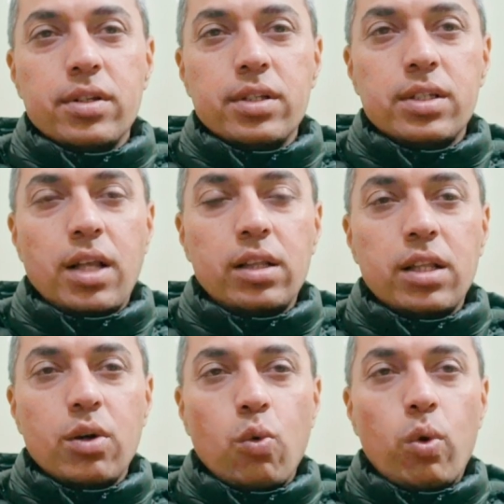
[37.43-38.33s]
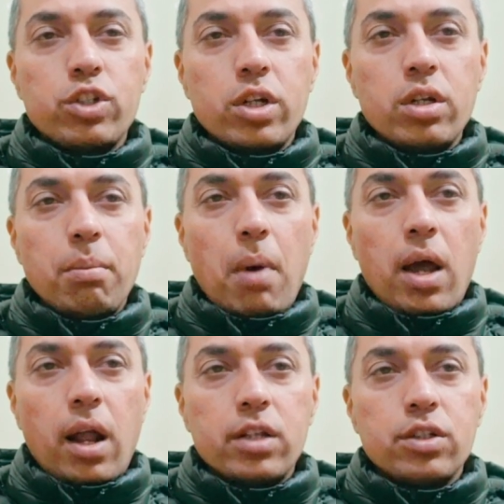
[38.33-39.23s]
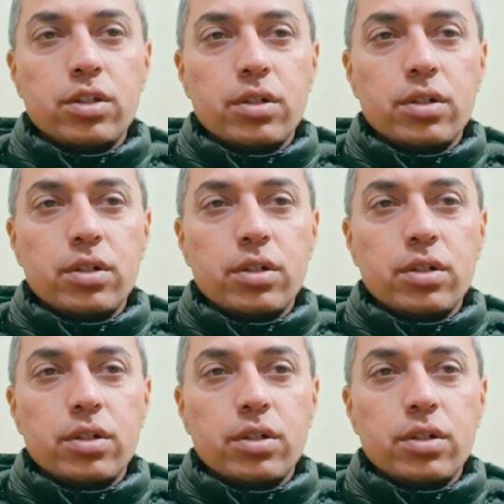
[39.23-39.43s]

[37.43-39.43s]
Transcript: Sat Vachan Maharaj,